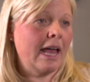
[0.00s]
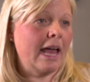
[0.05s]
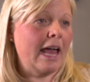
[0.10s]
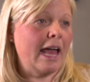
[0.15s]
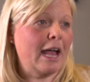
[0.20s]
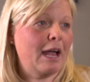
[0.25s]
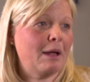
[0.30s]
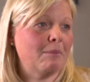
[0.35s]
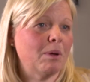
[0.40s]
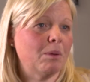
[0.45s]

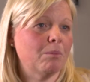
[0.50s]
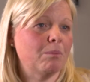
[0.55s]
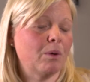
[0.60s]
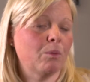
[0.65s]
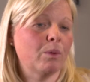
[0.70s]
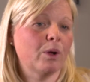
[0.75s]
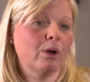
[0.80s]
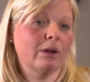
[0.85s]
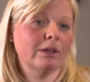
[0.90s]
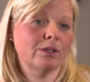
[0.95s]
But
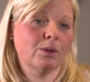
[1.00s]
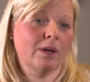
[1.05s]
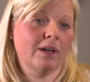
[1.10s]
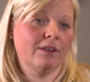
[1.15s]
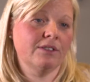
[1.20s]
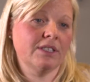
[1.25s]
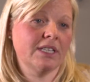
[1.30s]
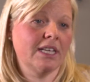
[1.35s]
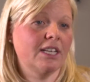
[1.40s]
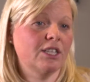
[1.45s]
we also
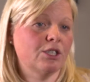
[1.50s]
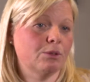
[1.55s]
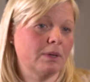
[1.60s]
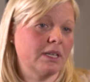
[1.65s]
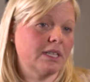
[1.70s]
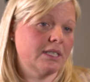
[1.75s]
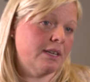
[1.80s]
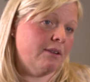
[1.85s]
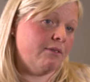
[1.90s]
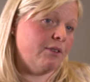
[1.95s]
have teach
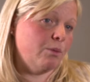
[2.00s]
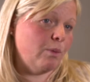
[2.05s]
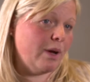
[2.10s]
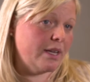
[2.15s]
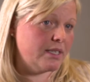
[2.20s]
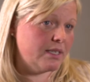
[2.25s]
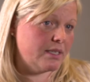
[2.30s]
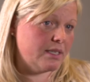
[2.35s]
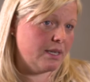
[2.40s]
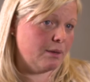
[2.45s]
meets every
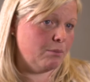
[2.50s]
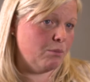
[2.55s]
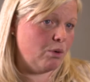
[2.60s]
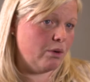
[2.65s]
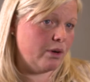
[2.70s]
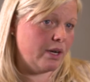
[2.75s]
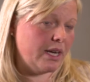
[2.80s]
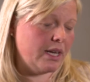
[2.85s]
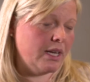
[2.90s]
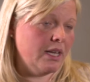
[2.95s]
Wednesday
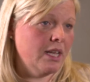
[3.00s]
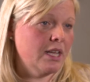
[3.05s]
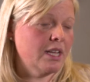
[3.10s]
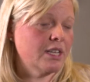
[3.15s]
morning.